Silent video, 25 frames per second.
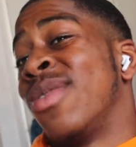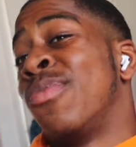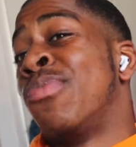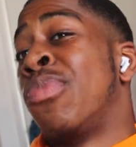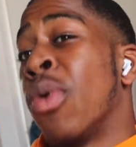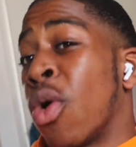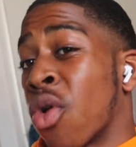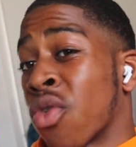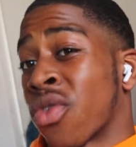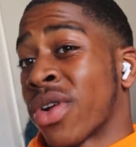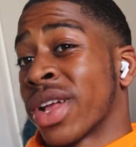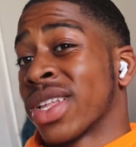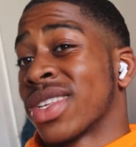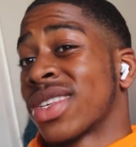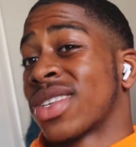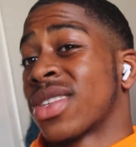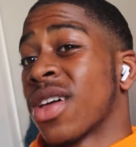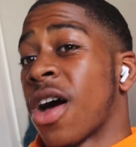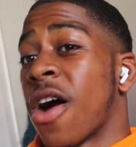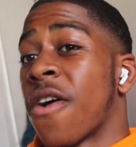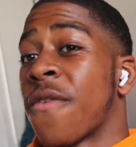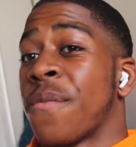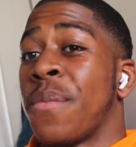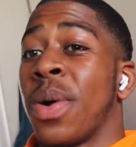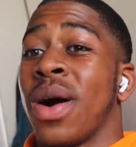boring
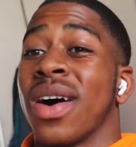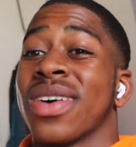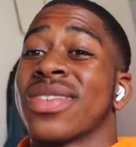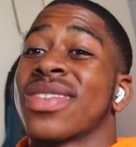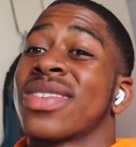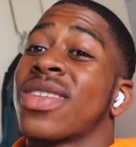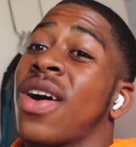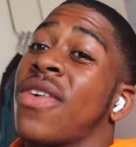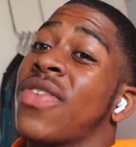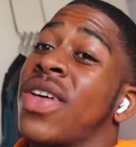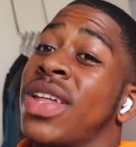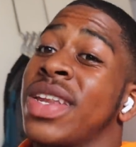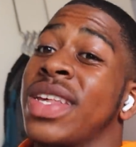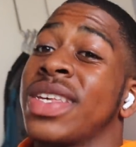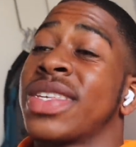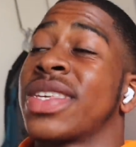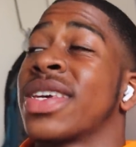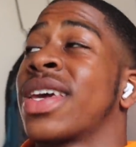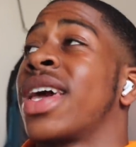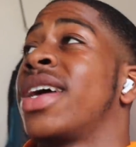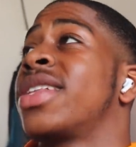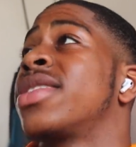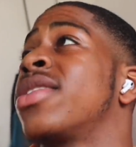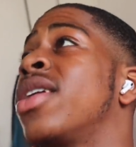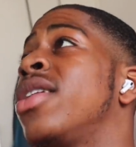stuff, but stuff that needs to
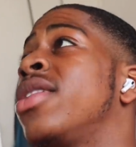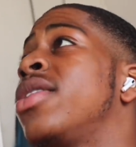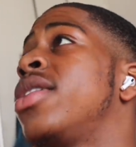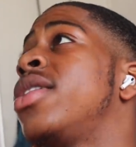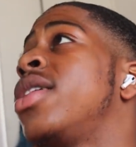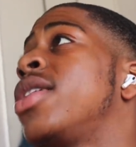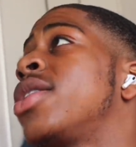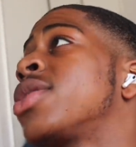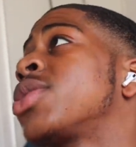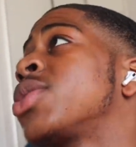get done.